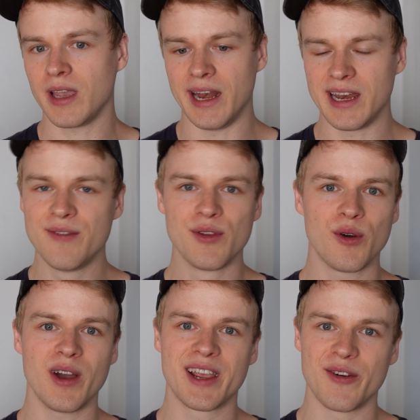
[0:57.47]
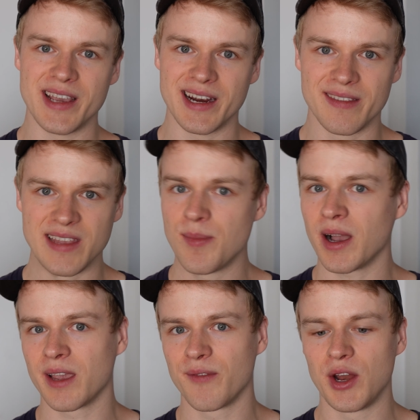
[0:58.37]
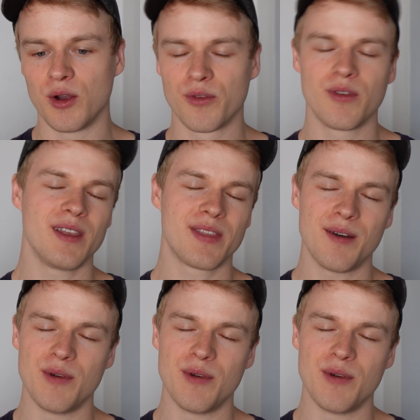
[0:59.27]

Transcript: And even though I created debugging videos, there